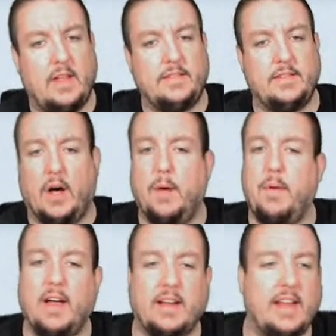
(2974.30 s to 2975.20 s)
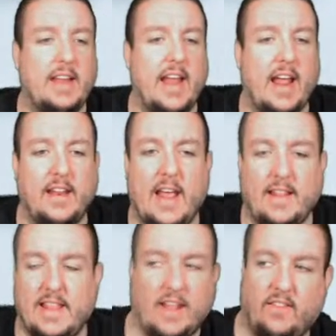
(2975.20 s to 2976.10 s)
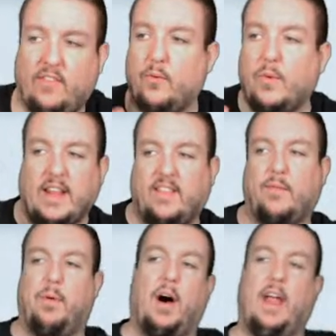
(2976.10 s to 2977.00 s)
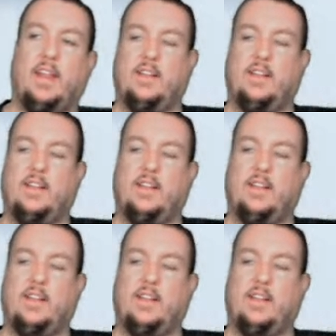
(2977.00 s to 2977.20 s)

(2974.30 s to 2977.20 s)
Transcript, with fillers: It's all about getting that, that, that sweet spot.